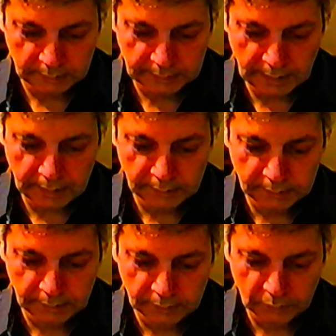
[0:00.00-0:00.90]

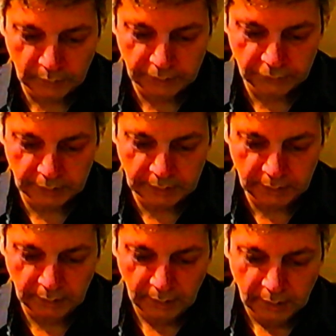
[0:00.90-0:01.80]
Scientist or
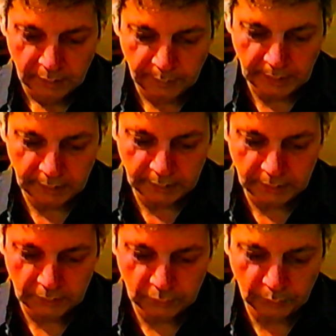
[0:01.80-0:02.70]
engineer may
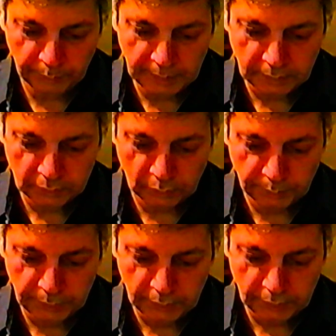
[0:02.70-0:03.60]
need to build
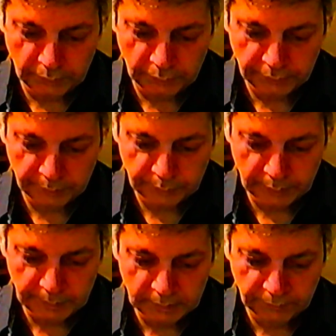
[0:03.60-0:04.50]
computer using
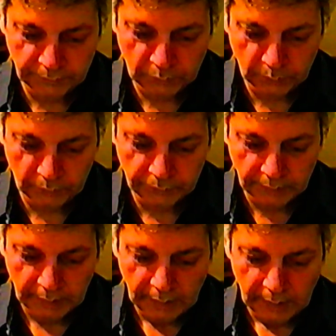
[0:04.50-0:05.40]
primitive tools
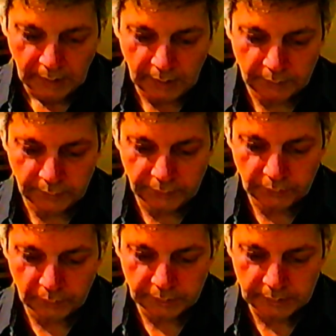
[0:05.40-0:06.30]
and
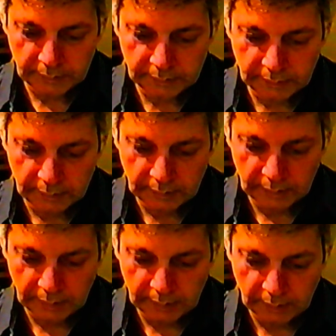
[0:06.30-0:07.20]
resources
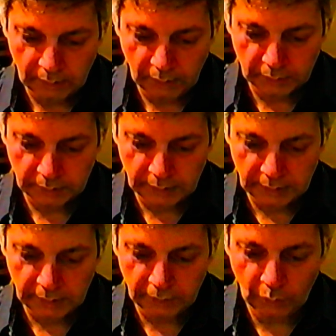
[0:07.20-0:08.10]
on
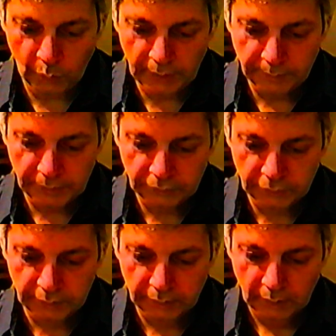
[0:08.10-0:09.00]
in an away
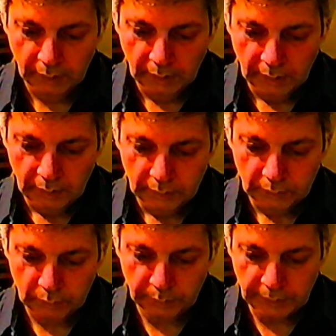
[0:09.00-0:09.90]
mission
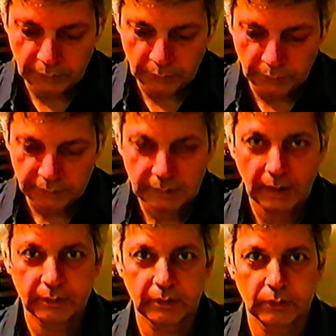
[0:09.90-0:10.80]
to be used
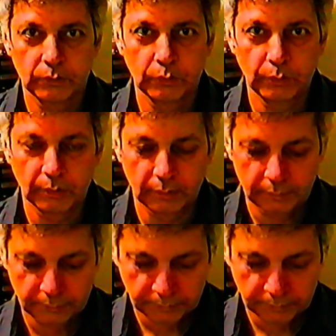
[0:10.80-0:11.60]
as a tool.